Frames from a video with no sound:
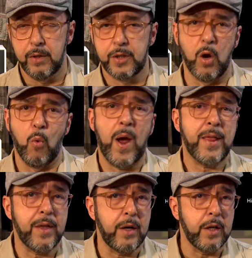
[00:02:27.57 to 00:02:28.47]
So
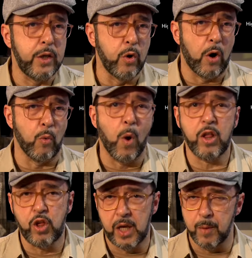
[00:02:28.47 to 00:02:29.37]
whether you're
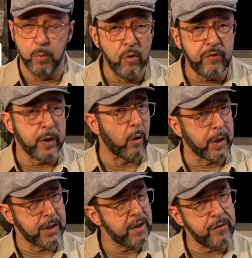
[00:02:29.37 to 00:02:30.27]
watching a movie or
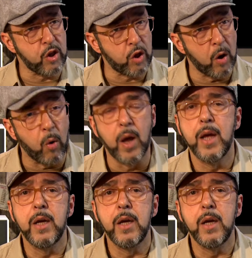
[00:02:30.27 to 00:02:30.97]
a TV show,